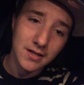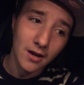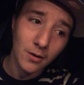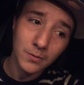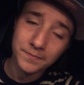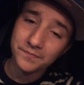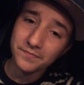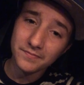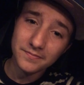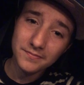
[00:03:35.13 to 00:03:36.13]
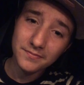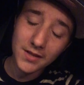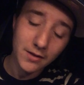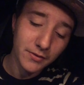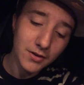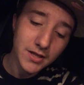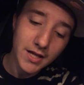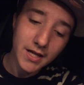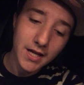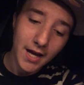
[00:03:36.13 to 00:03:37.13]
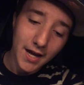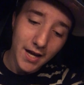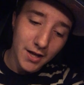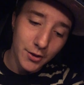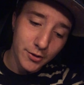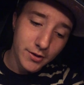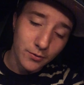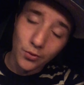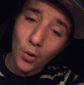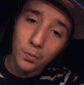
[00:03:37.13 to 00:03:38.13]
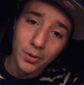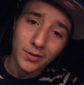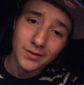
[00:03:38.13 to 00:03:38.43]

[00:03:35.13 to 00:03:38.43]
It feels like there's a rope,